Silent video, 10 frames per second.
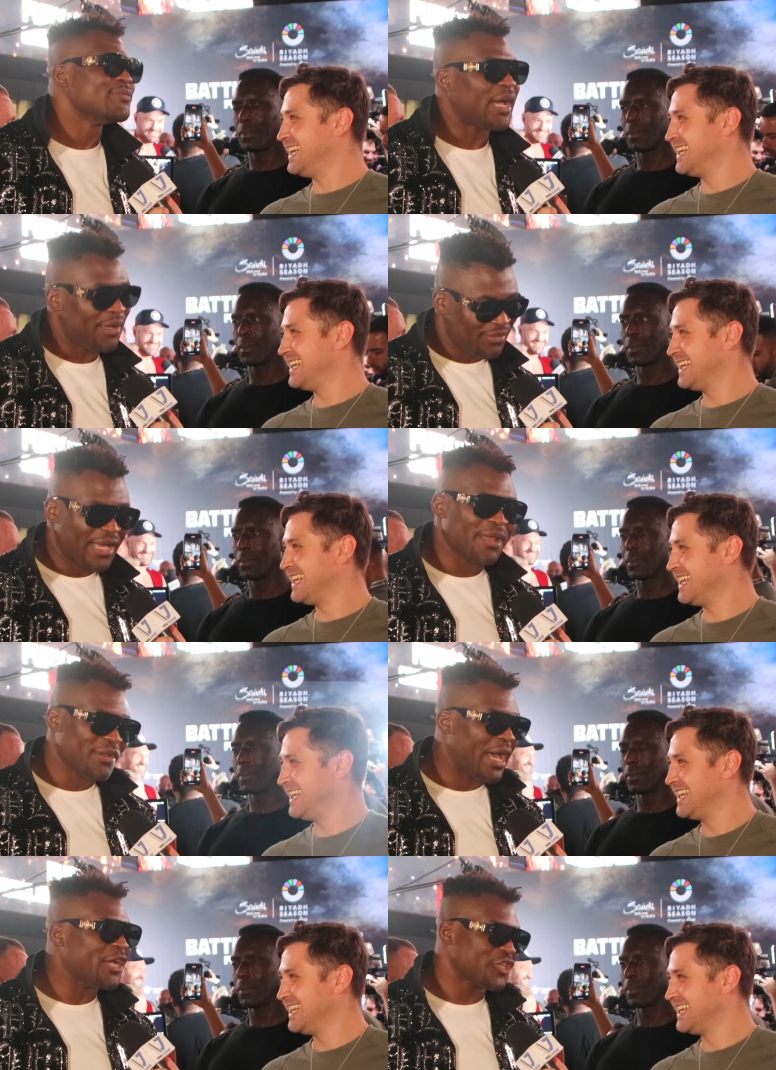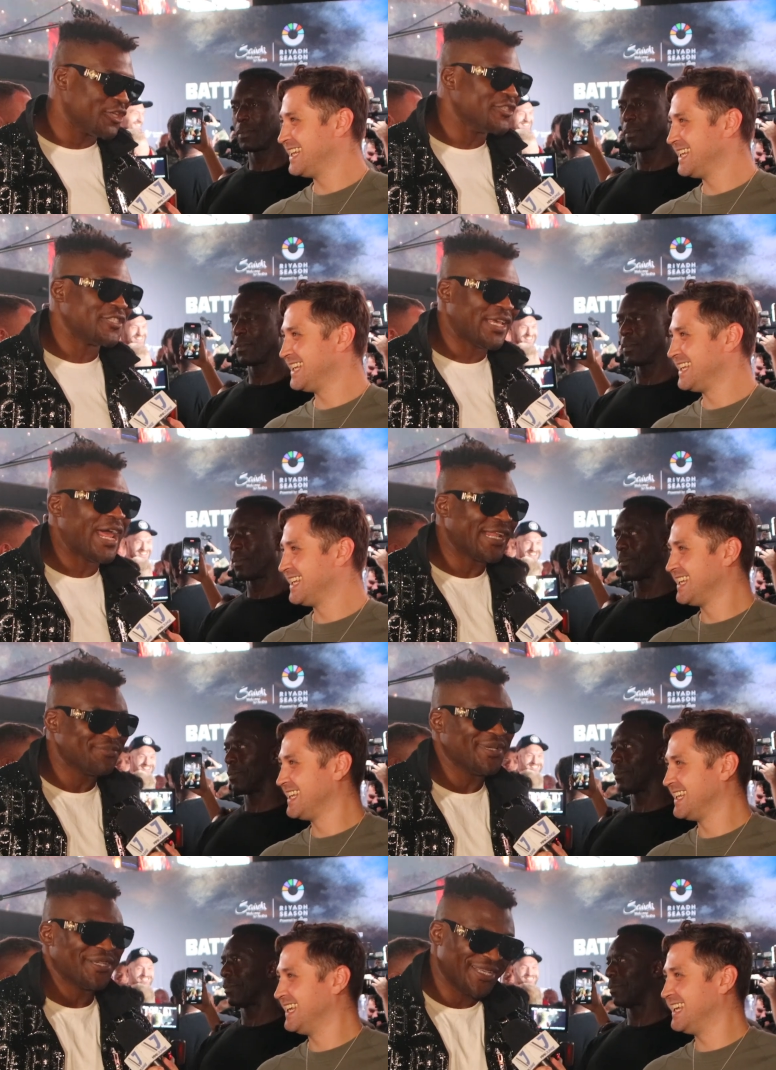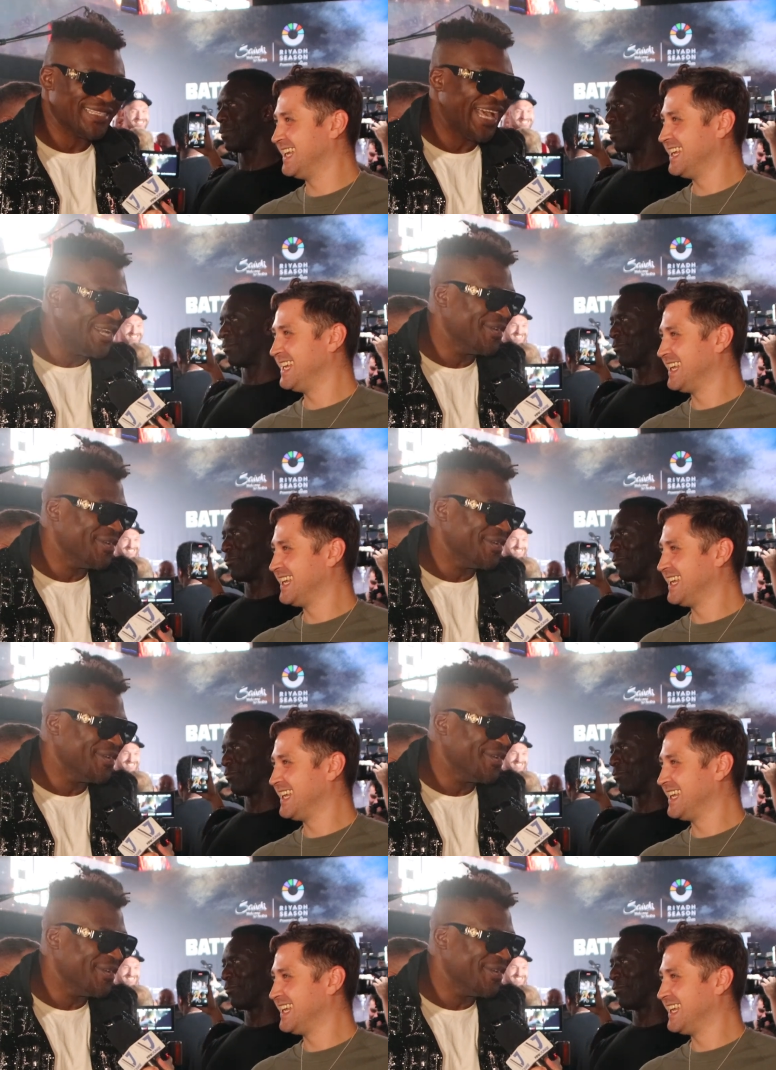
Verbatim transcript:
Speaker 1: I, mean, I, I, shouldn't say that because I